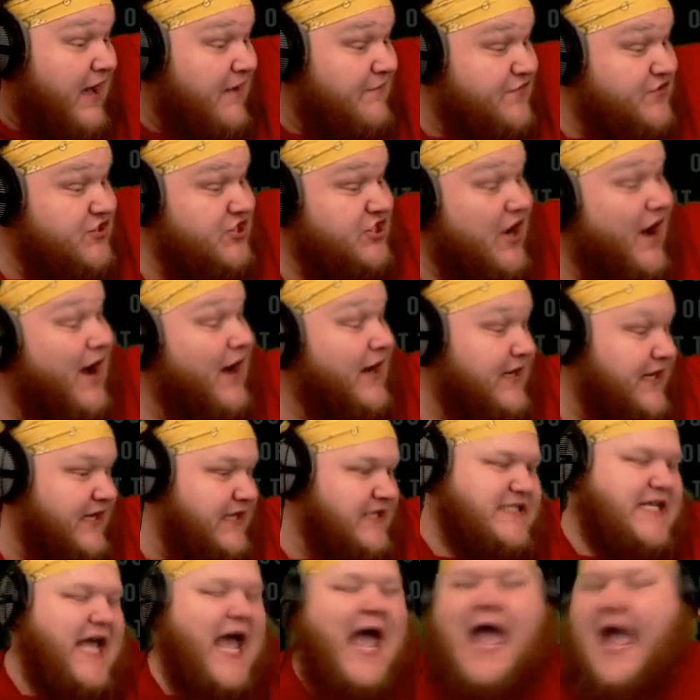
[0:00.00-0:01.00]
of Shark
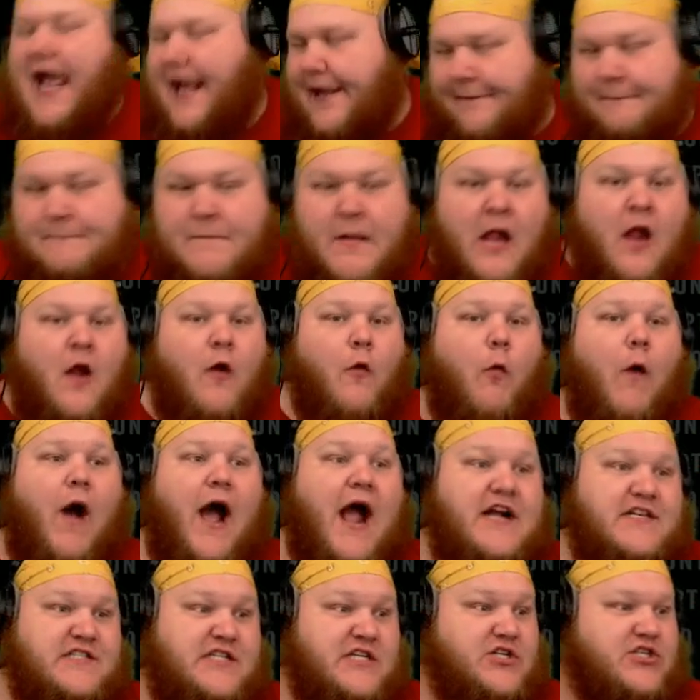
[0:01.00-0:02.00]
Attack.
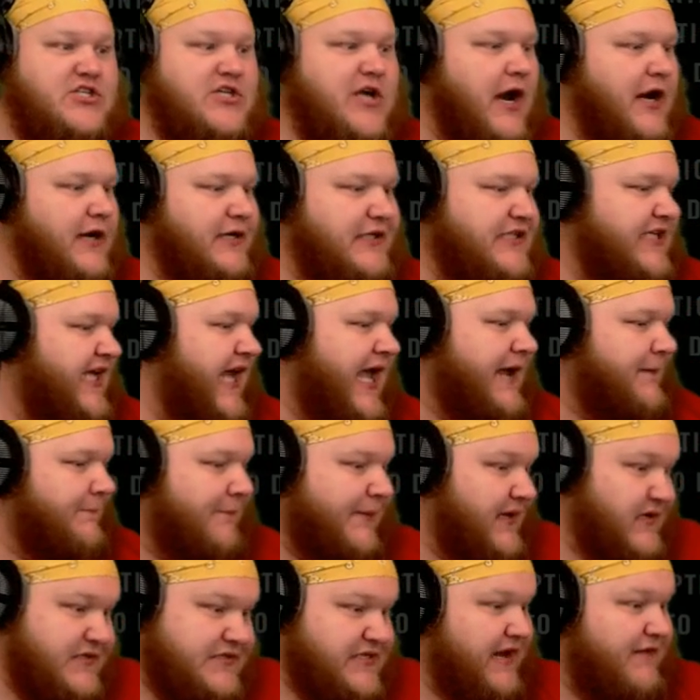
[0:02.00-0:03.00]
Why is it Shark Attack?
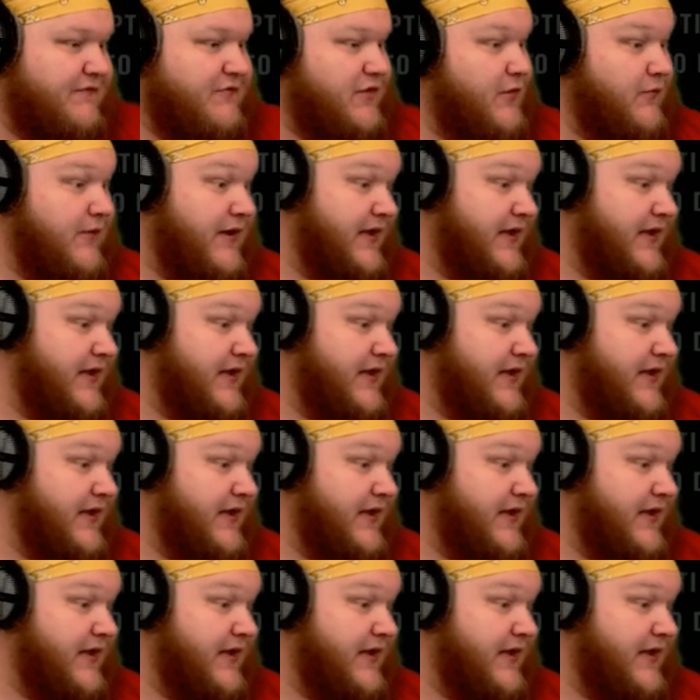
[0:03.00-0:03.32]
Because every